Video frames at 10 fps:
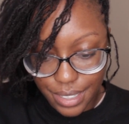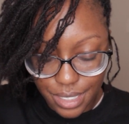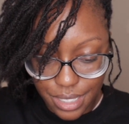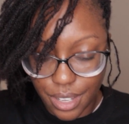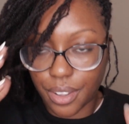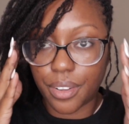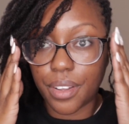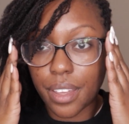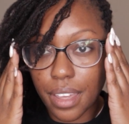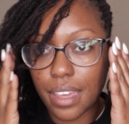So
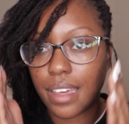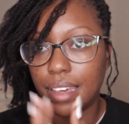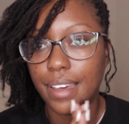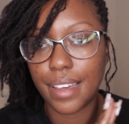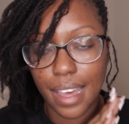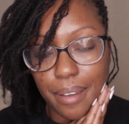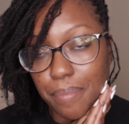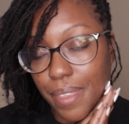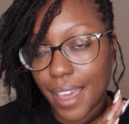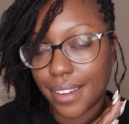
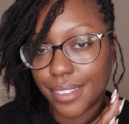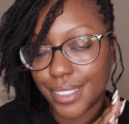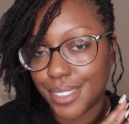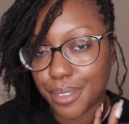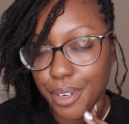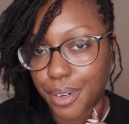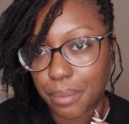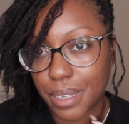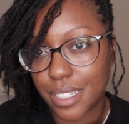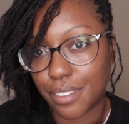I'm not going to record
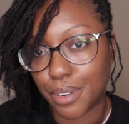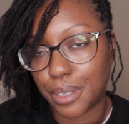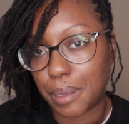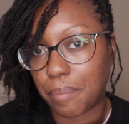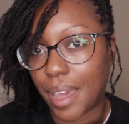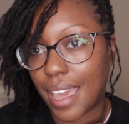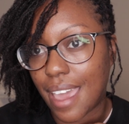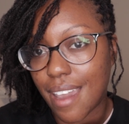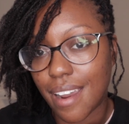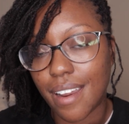myself rolling my
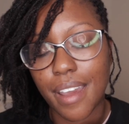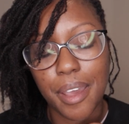hair